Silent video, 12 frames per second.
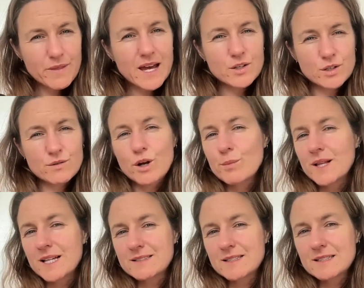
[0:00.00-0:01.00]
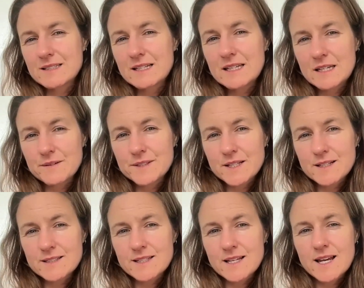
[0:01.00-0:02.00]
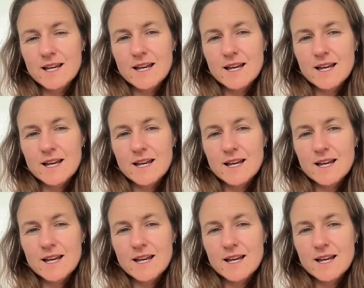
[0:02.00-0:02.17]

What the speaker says: that neuroplasticity gives us.